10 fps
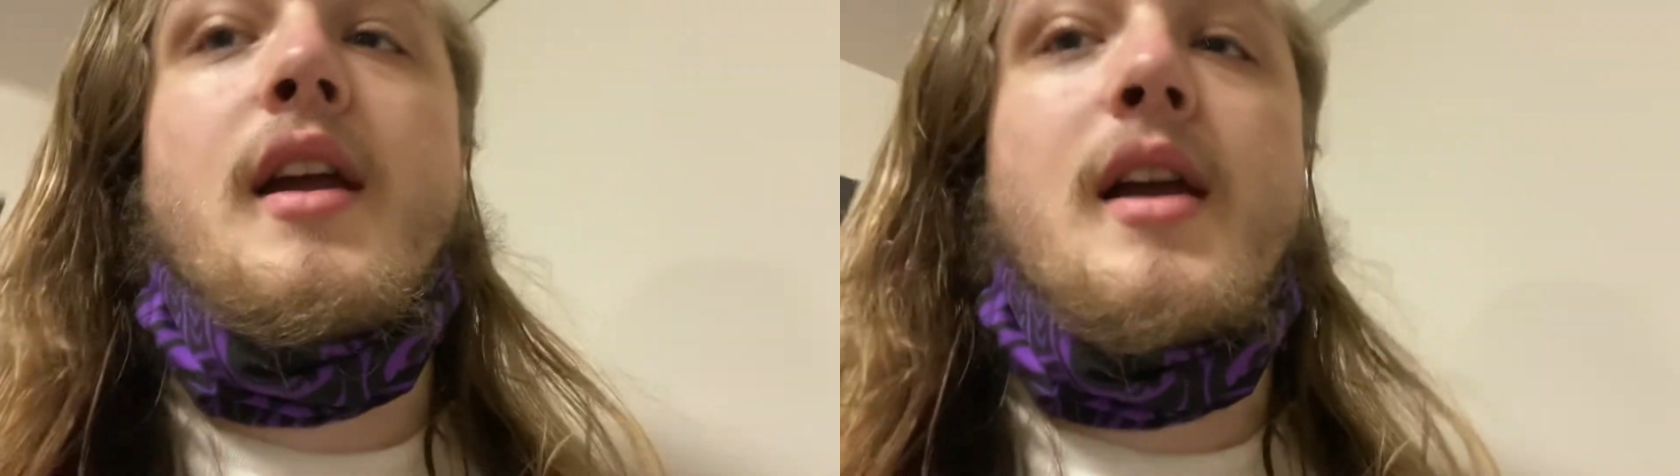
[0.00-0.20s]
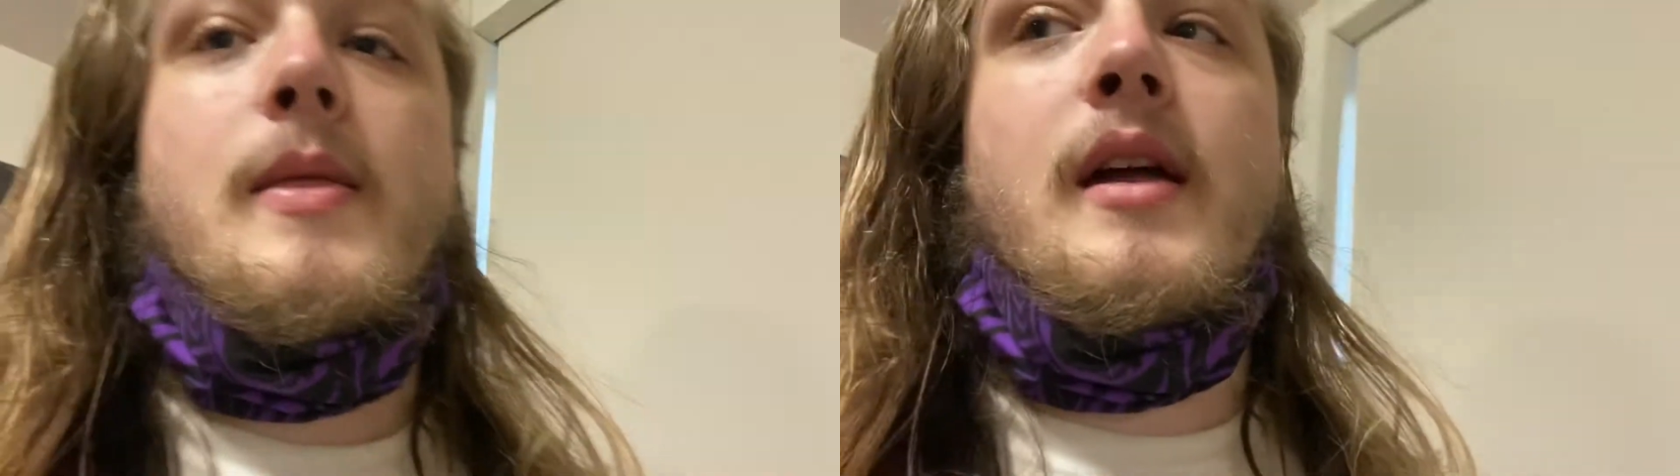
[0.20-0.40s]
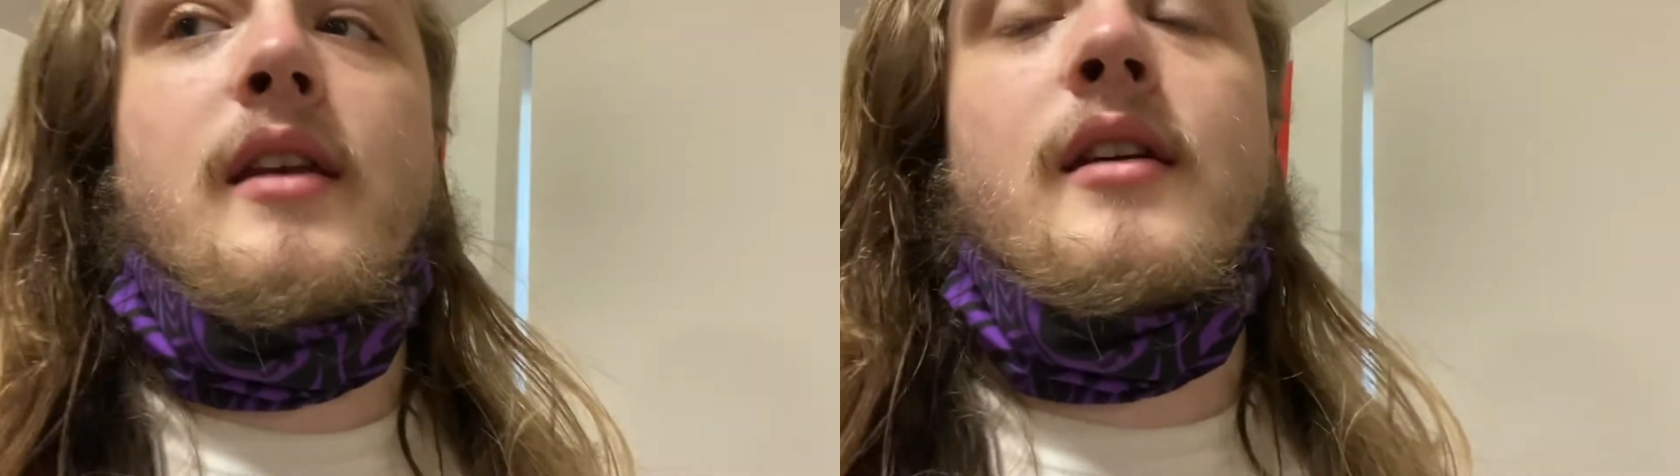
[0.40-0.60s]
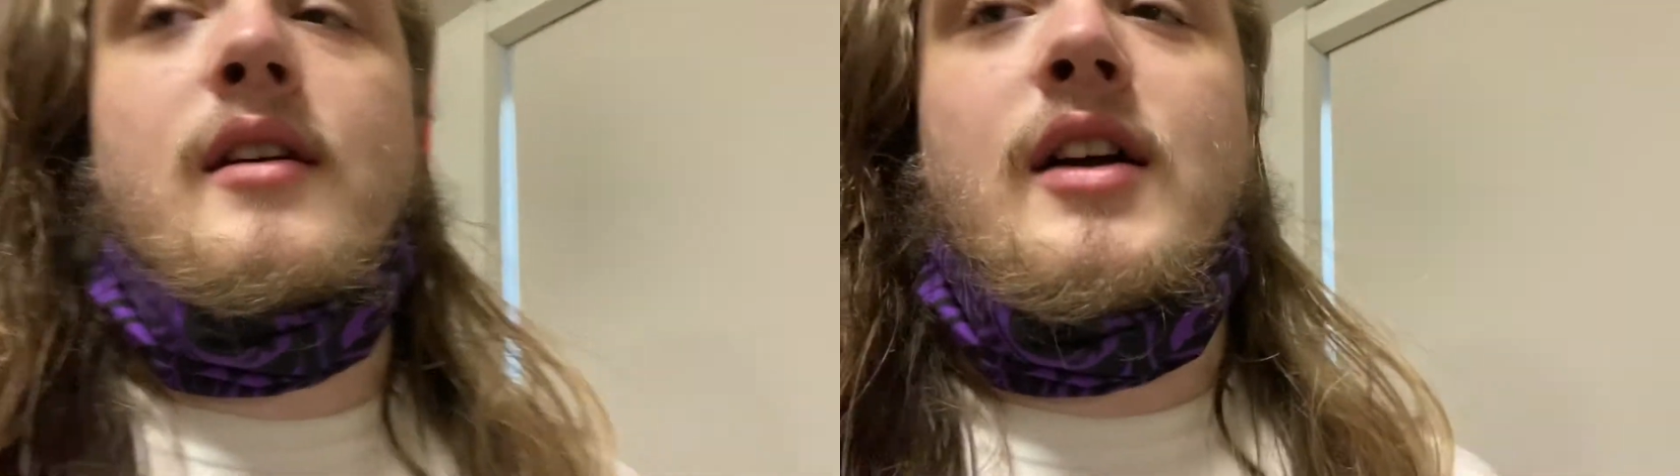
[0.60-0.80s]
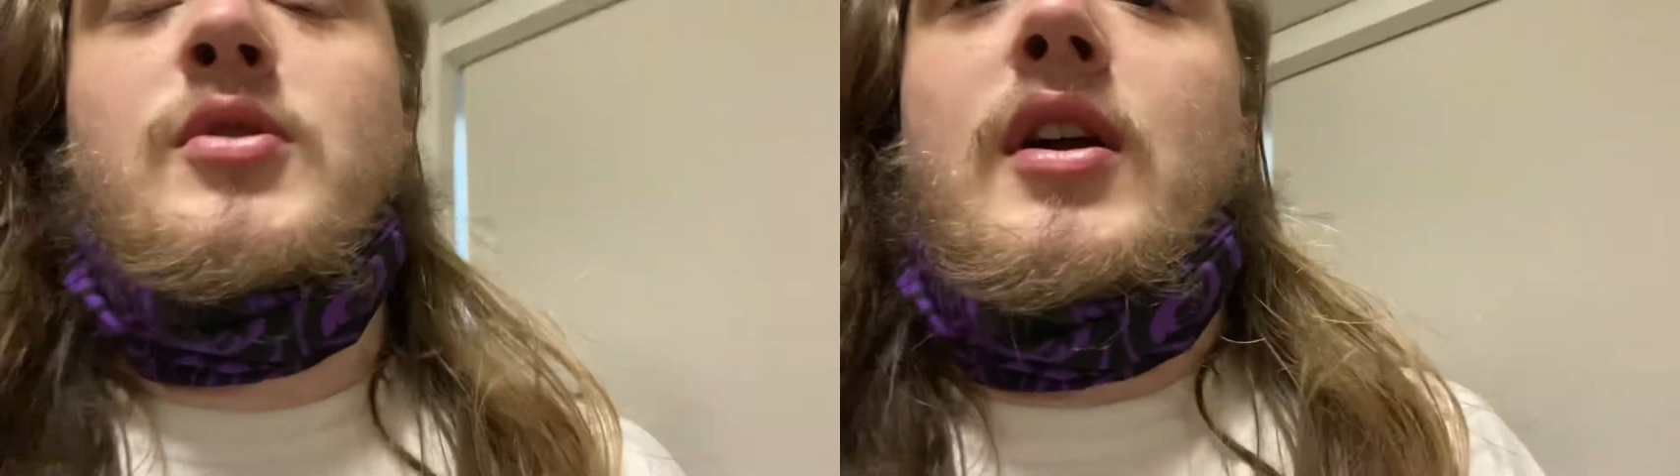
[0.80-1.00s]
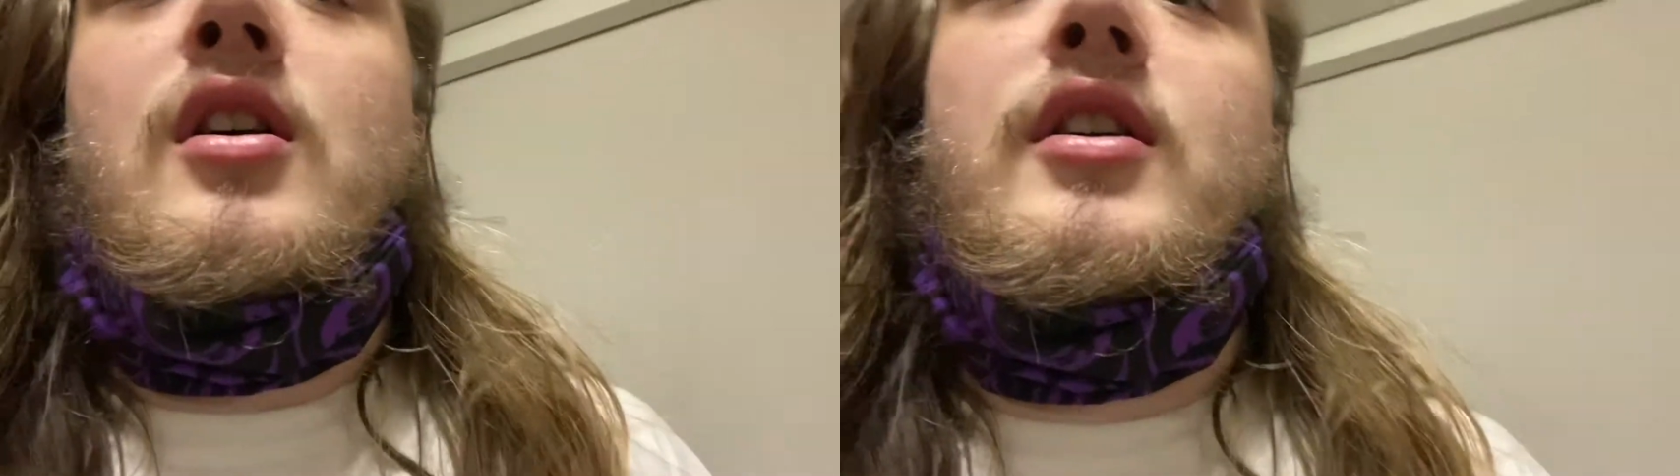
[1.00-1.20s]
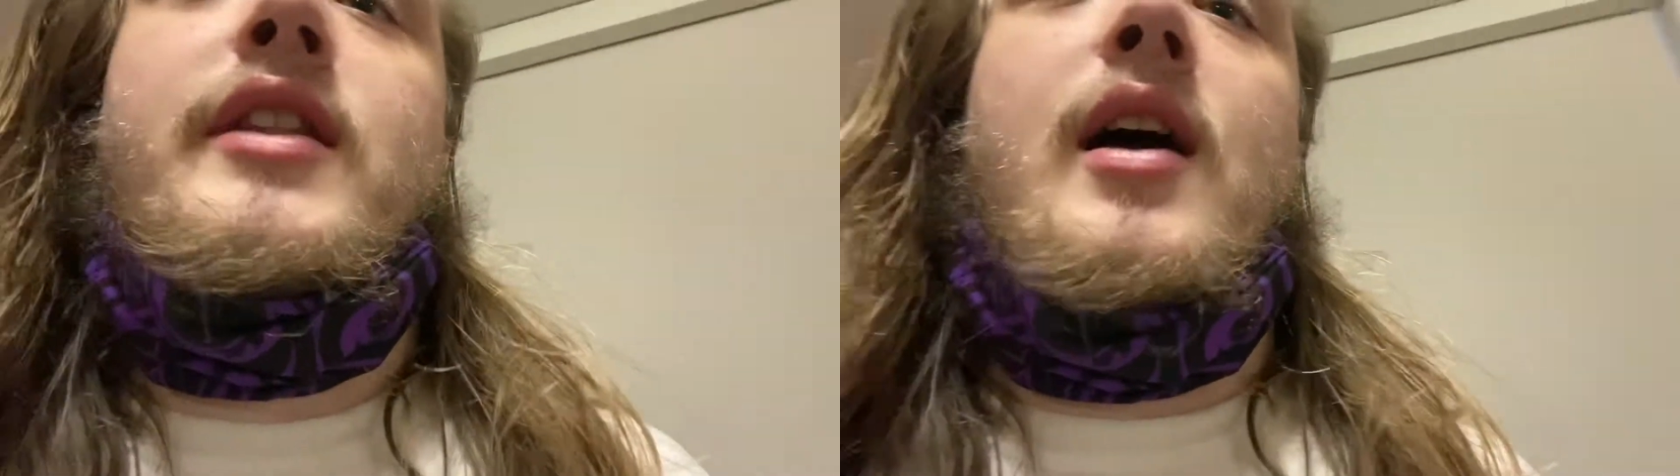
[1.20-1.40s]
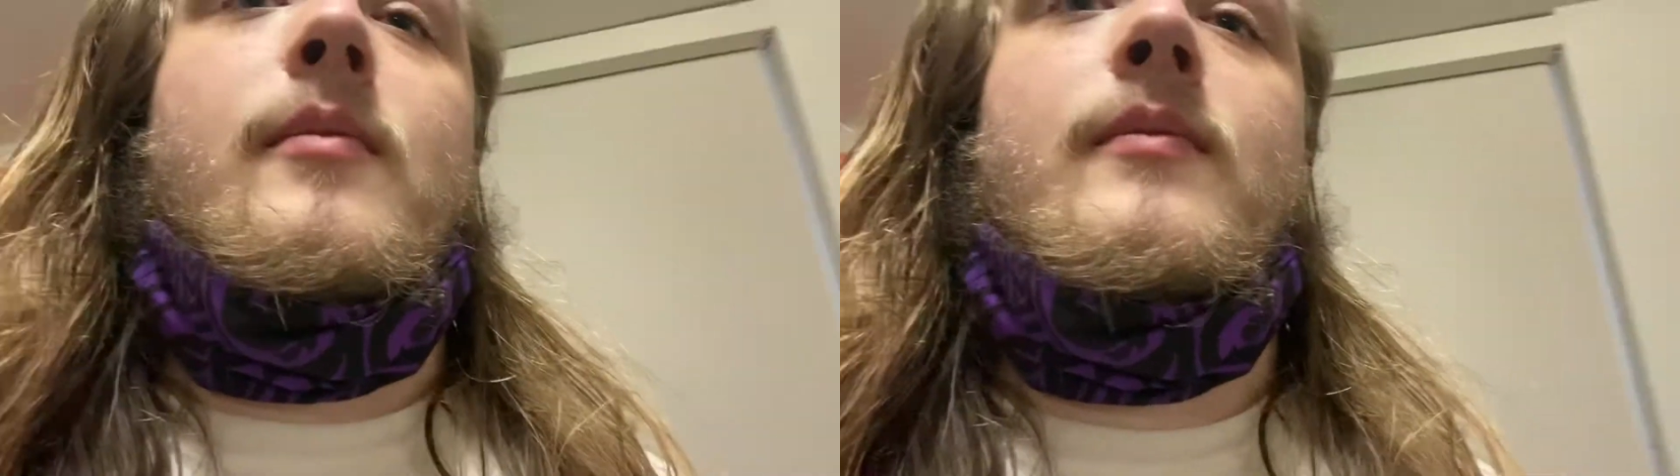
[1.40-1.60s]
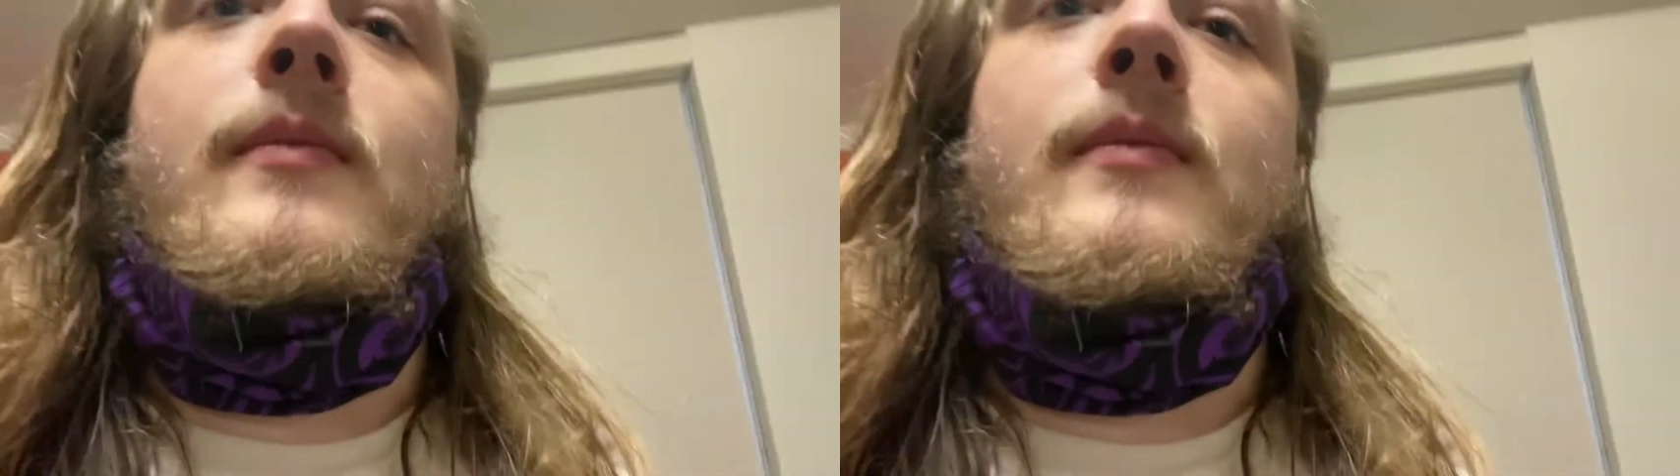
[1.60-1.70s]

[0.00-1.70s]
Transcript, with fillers: and then so I called them